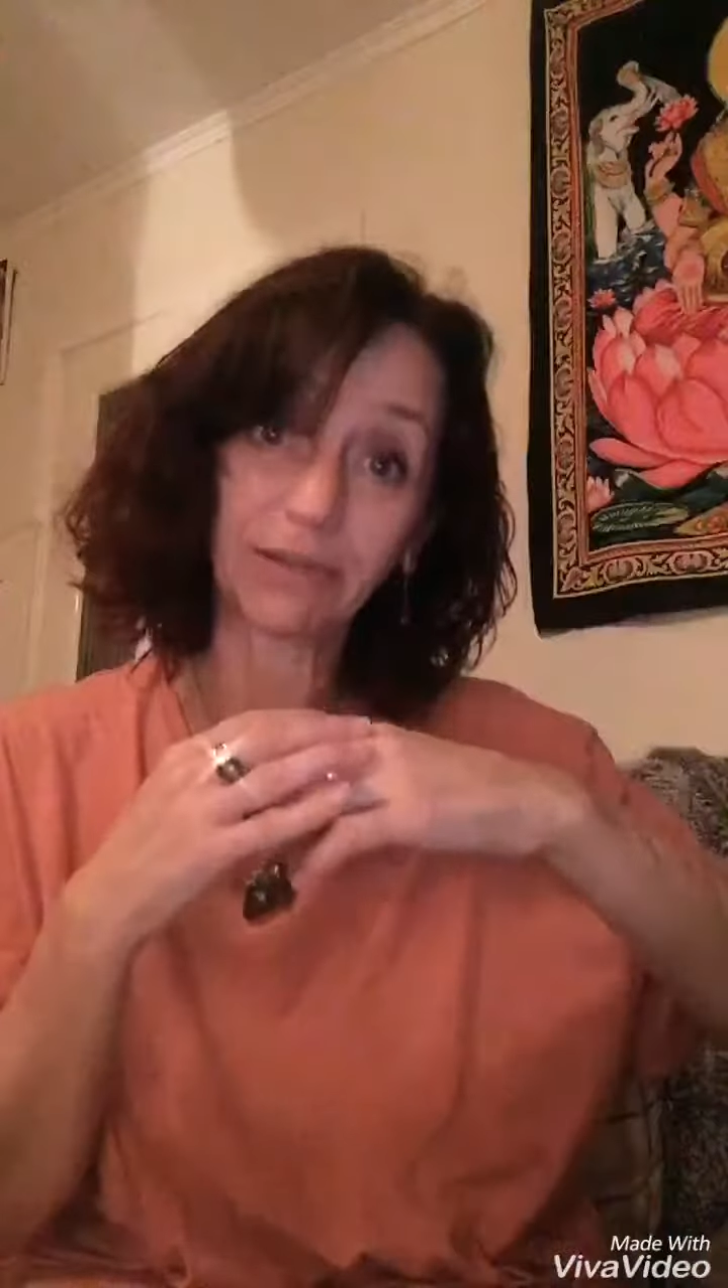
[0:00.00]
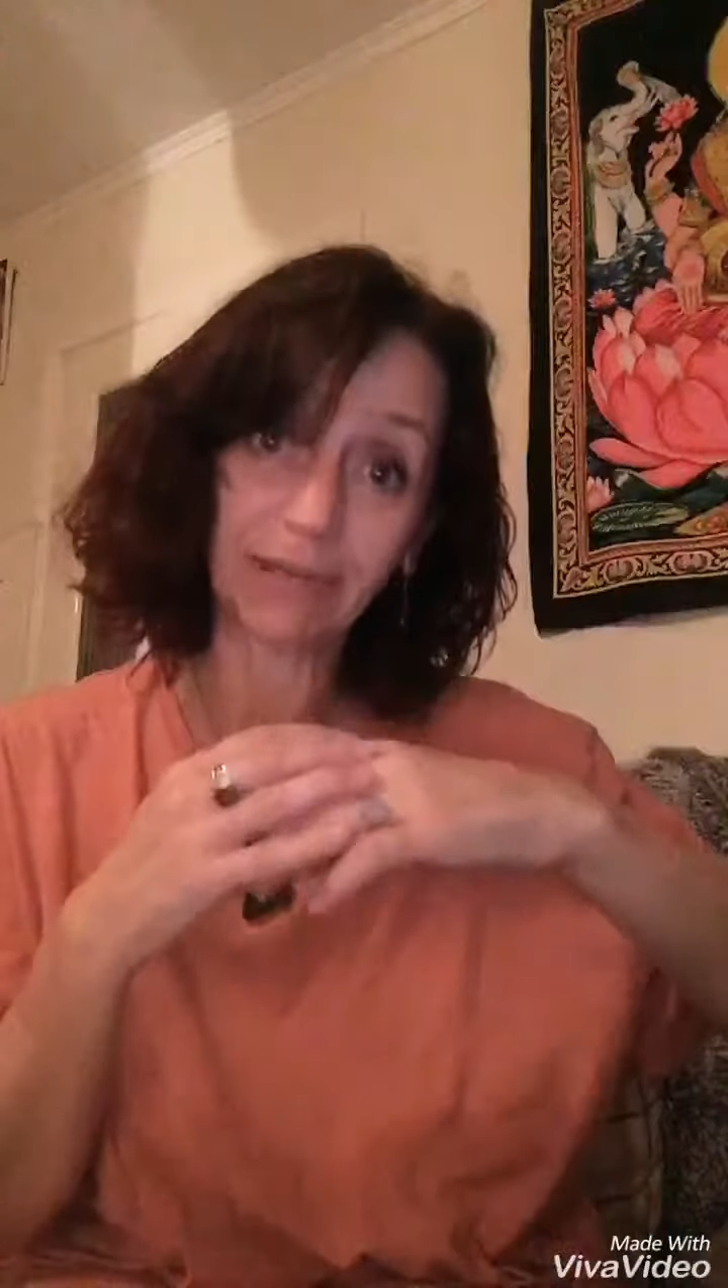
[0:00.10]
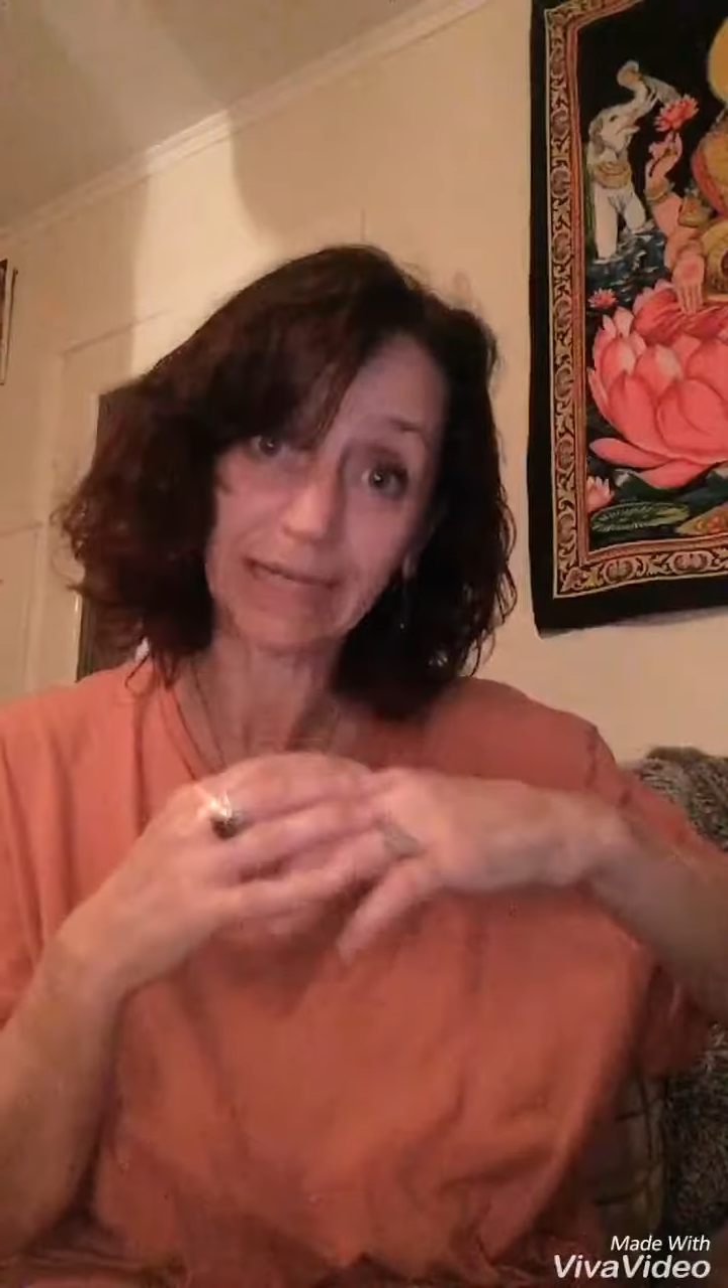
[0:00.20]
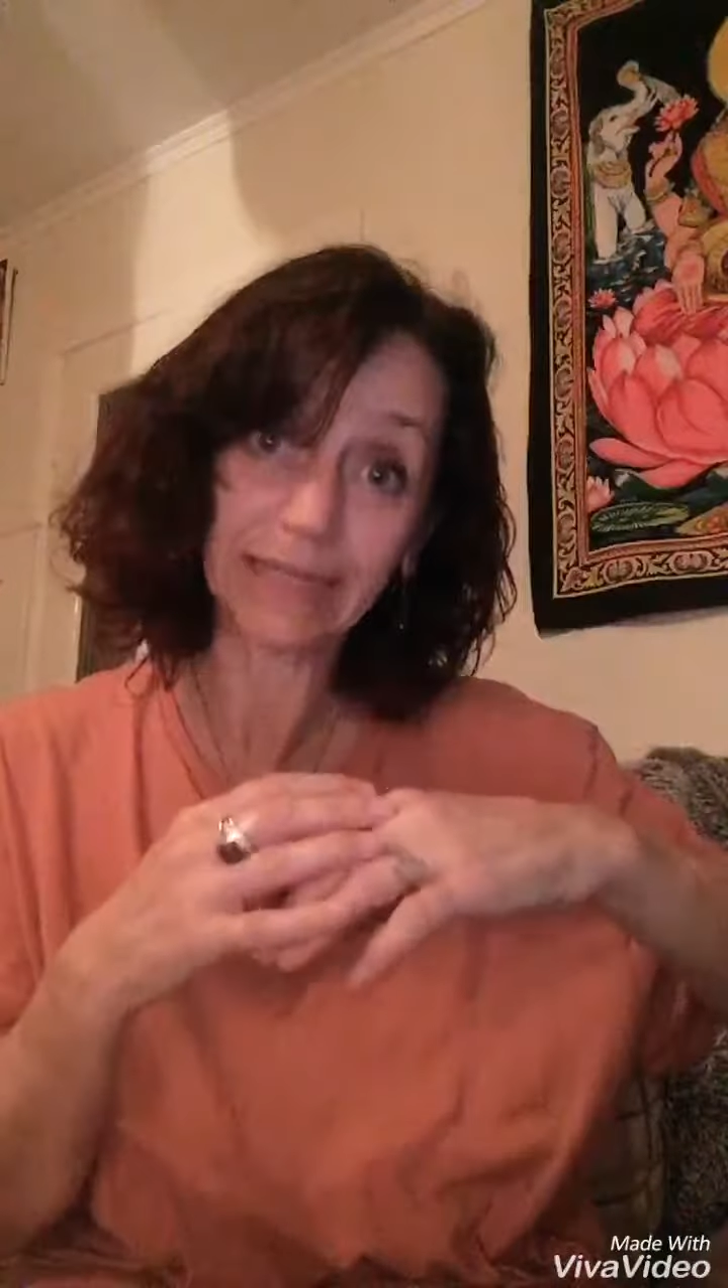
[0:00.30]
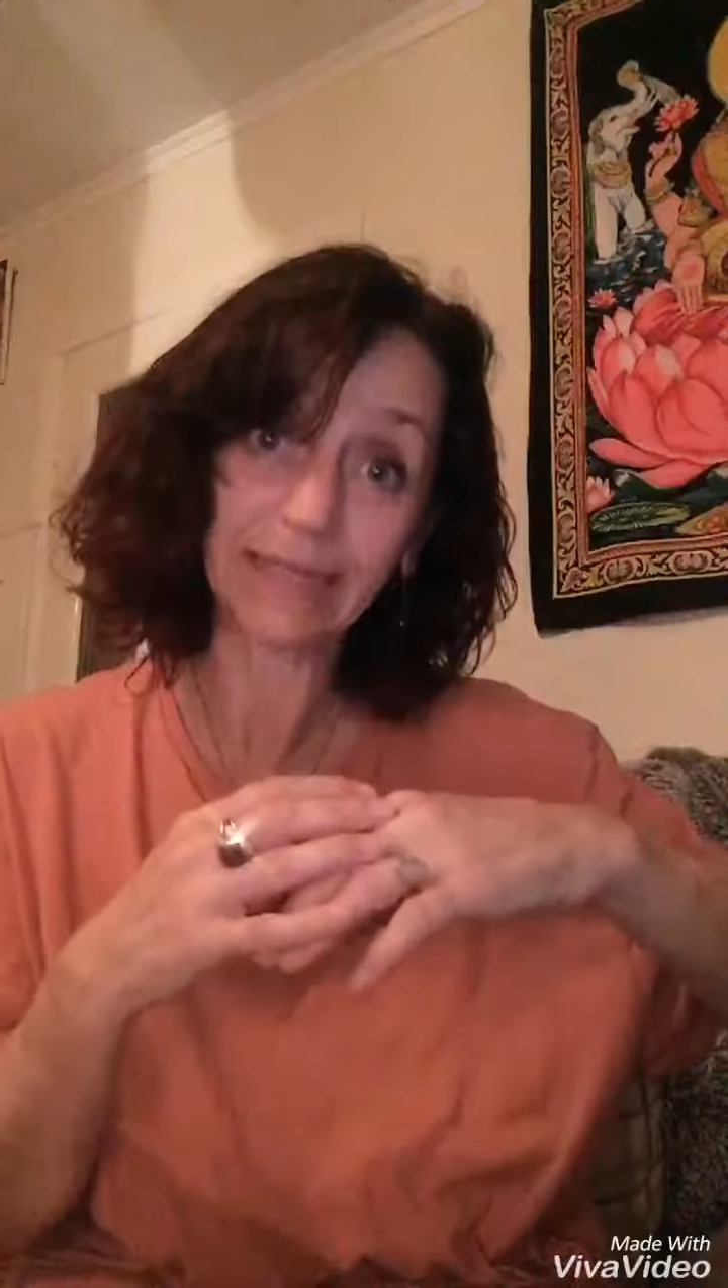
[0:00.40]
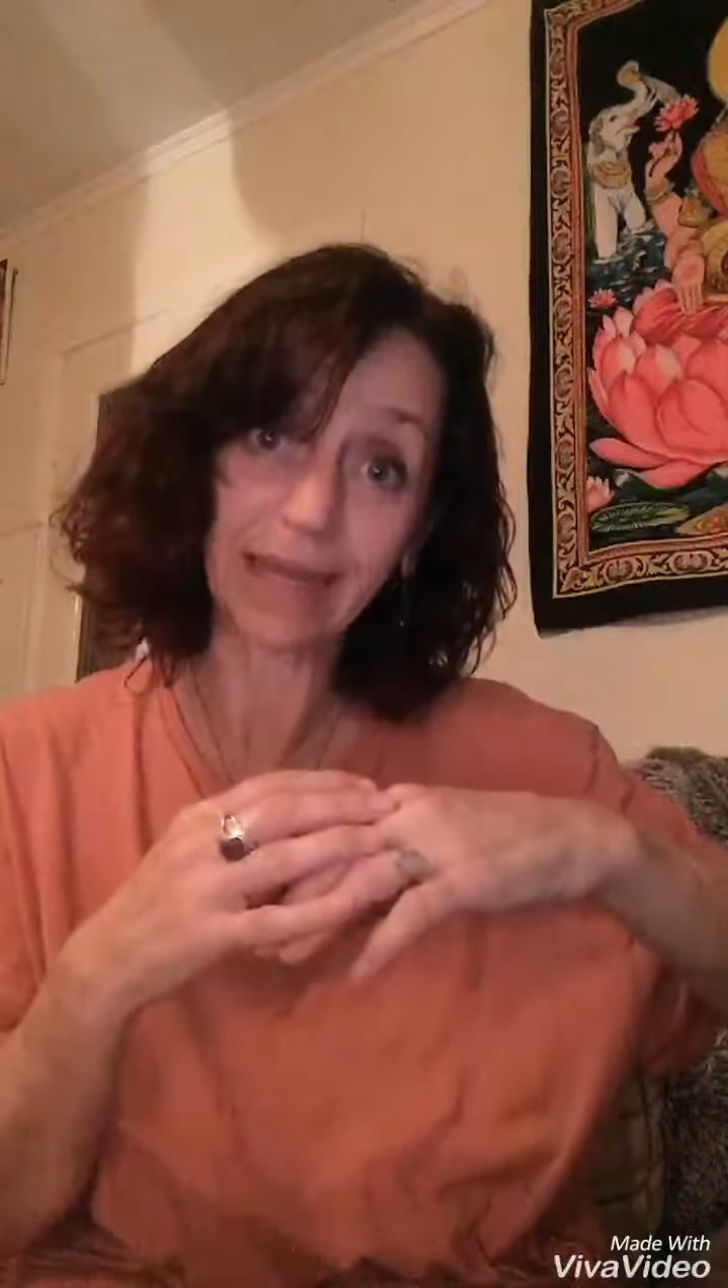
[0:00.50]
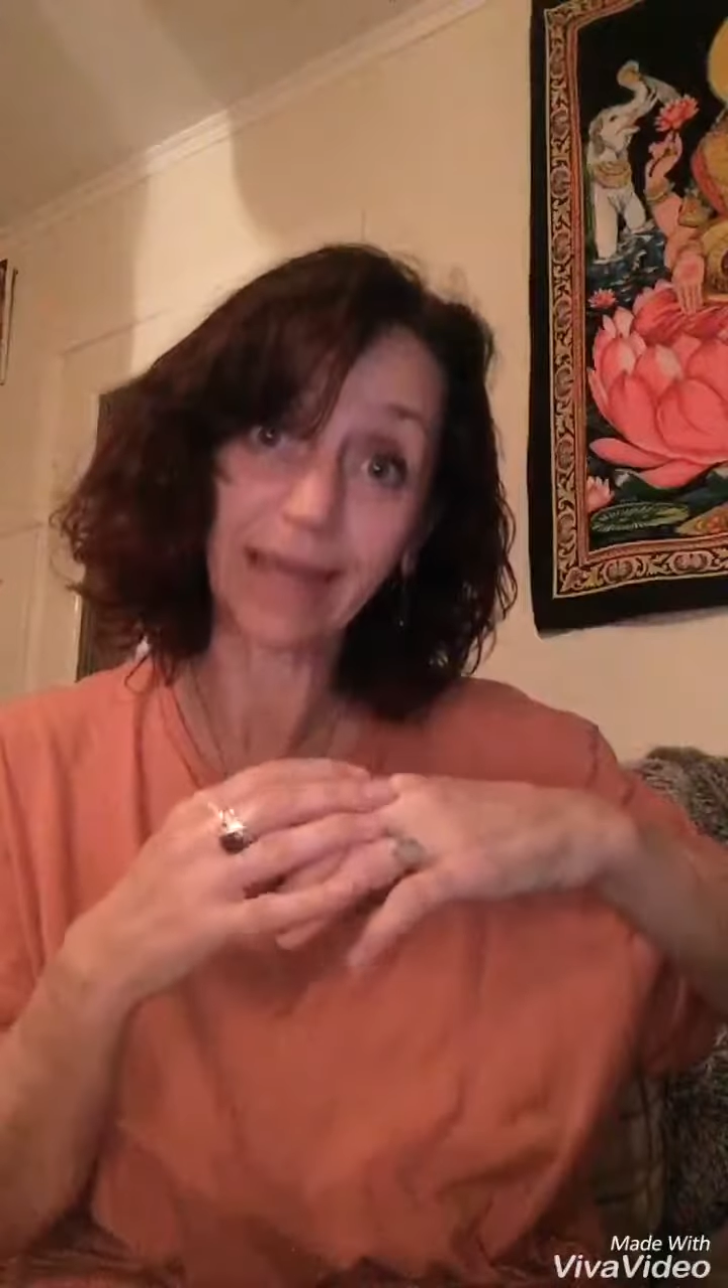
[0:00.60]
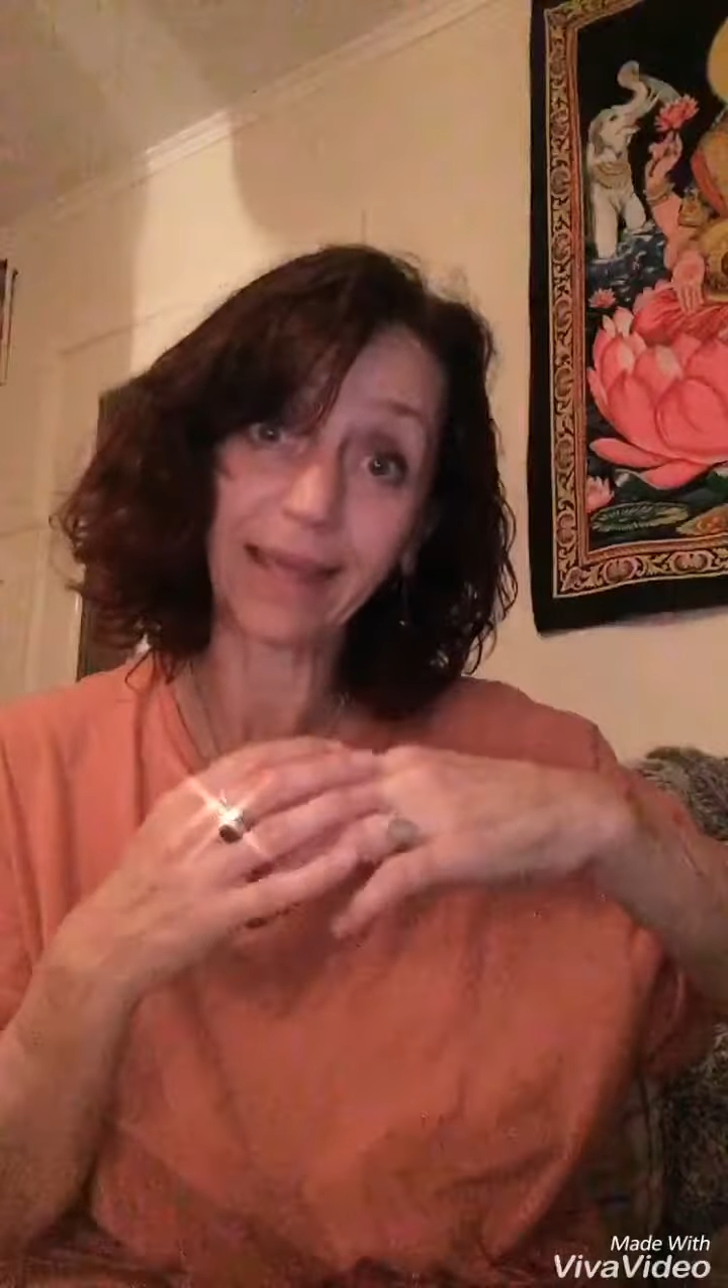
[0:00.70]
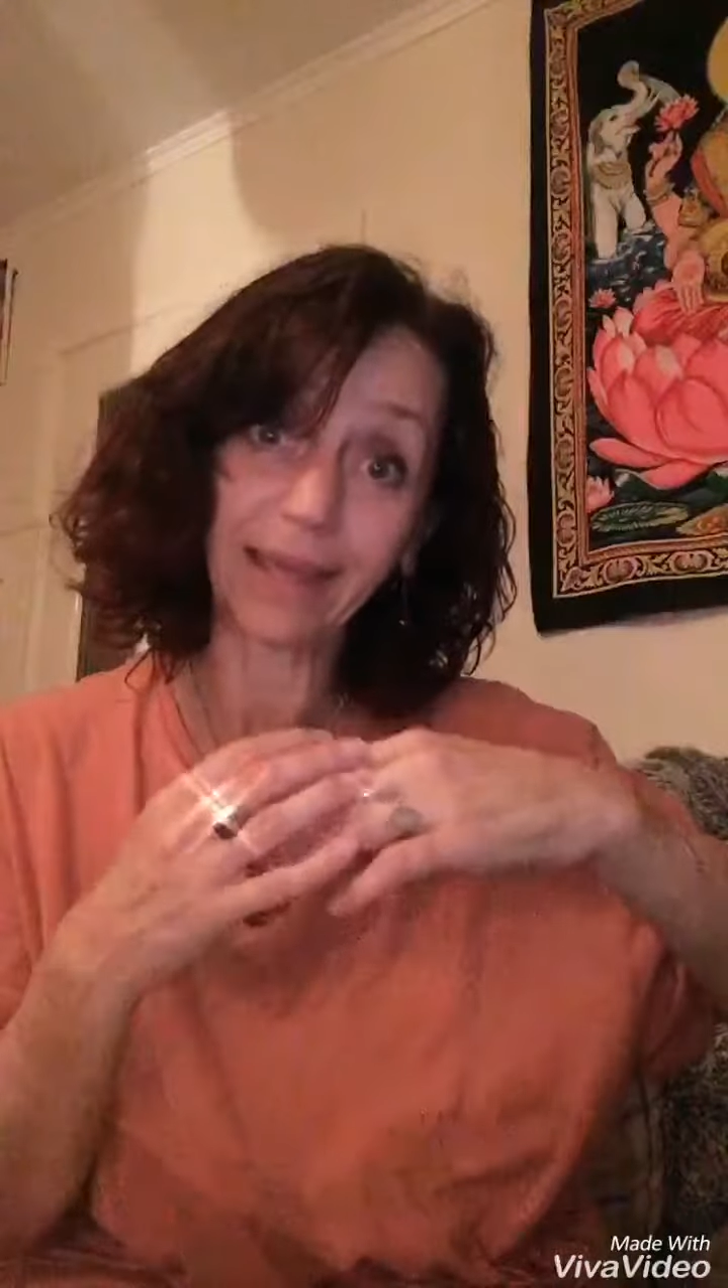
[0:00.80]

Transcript: released it,